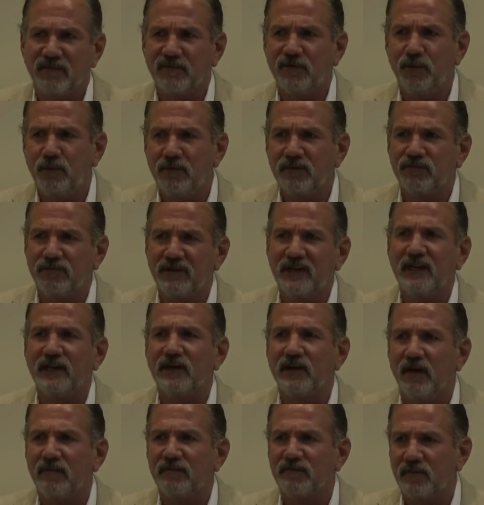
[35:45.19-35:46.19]
of who was really
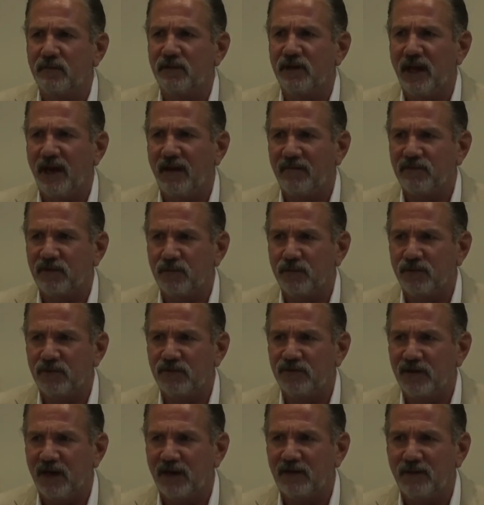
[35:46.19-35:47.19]
comfortable
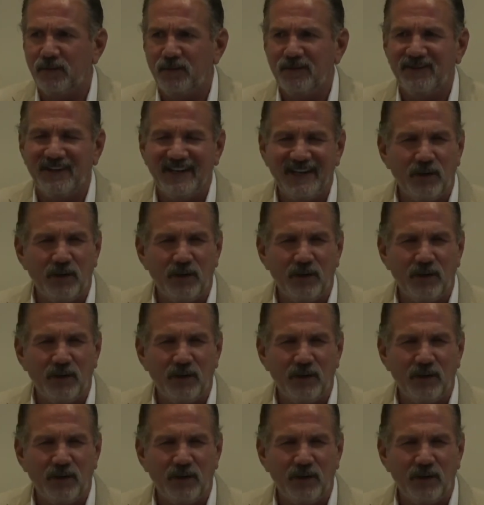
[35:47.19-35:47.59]
afterwards and who